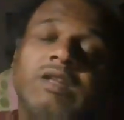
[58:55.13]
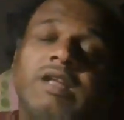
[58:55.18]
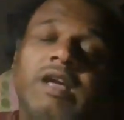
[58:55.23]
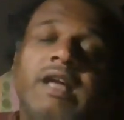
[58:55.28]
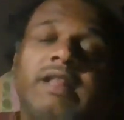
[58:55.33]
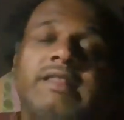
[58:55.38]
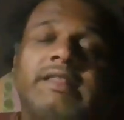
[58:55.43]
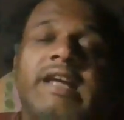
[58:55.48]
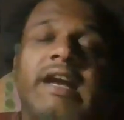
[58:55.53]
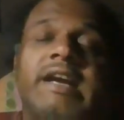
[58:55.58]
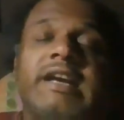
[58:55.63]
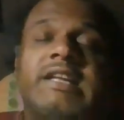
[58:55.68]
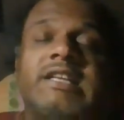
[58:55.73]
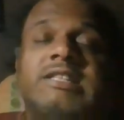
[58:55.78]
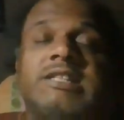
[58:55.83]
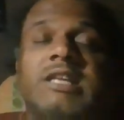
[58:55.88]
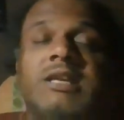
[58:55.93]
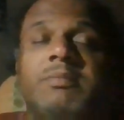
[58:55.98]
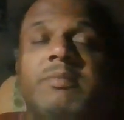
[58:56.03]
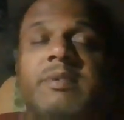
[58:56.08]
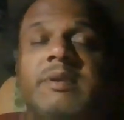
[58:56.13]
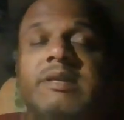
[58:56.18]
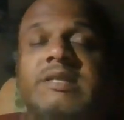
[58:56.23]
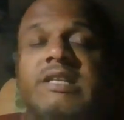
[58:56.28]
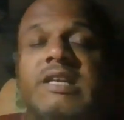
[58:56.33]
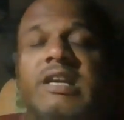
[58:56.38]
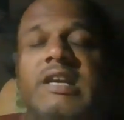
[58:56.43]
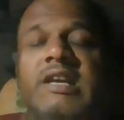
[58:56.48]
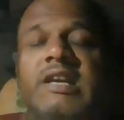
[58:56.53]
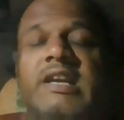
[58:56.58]
And that is the
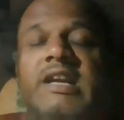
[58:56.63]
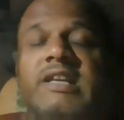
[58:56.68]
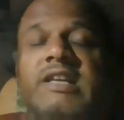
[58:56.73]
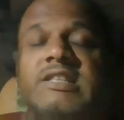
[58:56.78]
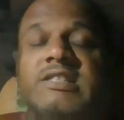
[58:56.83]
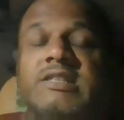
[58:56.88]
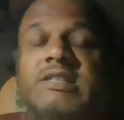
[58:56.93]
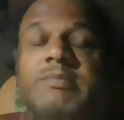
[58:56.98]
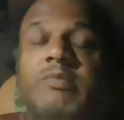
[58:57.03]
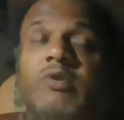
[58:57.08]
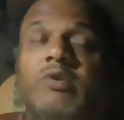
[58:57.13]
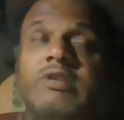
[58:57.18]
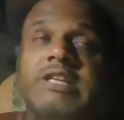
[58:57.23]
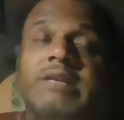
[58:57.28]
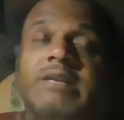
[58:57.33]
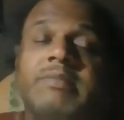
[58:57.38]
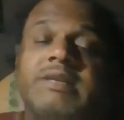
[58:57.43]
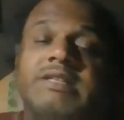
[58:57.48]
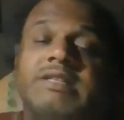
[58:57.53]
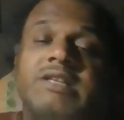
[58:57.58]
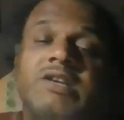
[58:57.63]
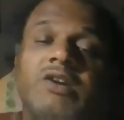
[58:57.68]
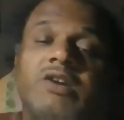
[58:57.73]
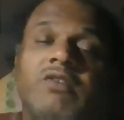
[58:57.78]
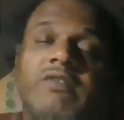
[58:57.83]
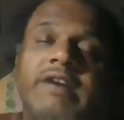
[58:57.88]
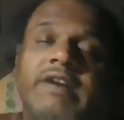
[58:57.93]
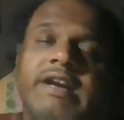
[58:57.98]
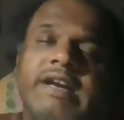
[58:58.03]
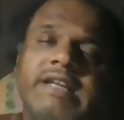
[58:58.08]
basically next project basically
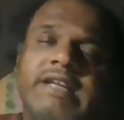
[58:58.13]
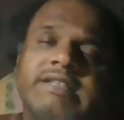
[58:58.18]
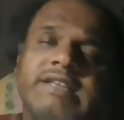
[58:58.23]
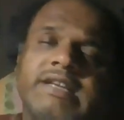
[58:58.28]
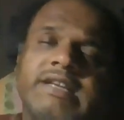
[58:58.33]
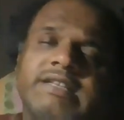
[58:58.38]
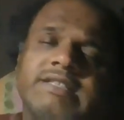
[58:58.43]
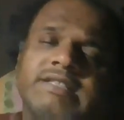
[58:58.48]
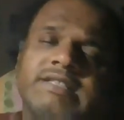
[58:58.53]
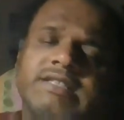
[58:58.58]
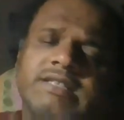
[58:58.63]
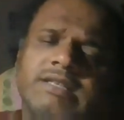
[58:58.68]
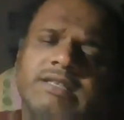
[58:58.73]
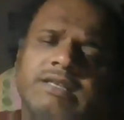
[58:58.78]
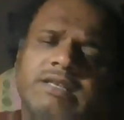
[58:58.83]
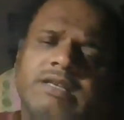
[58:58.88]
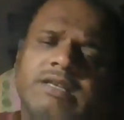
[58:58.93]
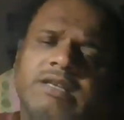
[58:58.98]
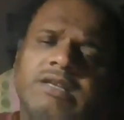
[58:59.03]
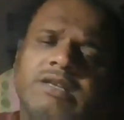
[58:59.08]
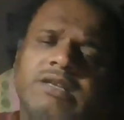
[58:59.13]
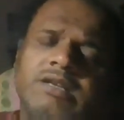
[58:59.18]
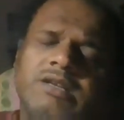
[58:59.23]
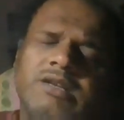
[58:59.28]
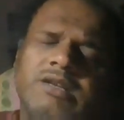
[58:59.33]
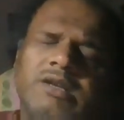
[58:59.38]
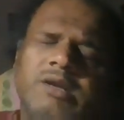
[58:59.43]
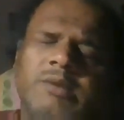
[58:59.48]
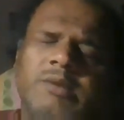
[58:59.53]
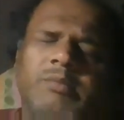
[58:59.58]
of data science,
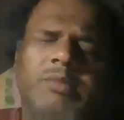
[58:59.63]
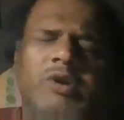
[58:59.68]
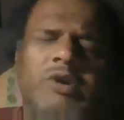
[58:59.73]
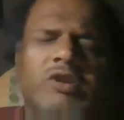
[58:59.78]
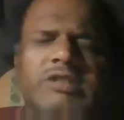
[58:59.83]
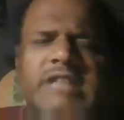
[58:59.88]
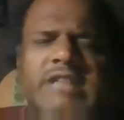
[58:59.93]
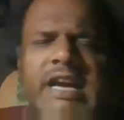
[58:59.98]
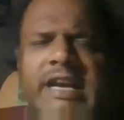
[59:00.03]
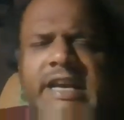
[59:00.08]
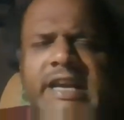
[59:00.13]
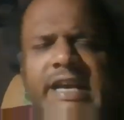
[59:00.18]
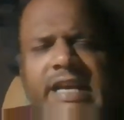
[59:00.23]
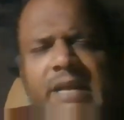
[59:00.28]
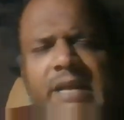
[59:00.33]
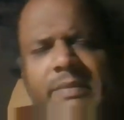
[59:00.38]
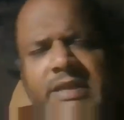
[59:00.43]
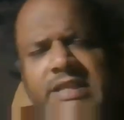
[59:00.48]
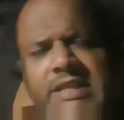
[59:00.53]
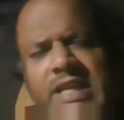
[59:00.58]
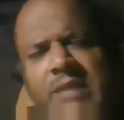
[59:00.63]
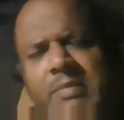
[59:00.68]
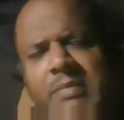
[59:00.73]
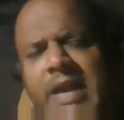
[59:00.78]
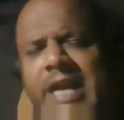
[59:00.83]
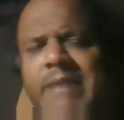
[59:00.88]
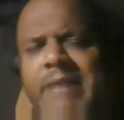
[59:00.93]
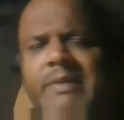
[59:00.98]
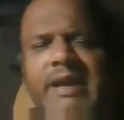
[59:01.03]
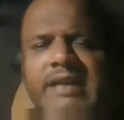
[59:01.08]
because that data basically might be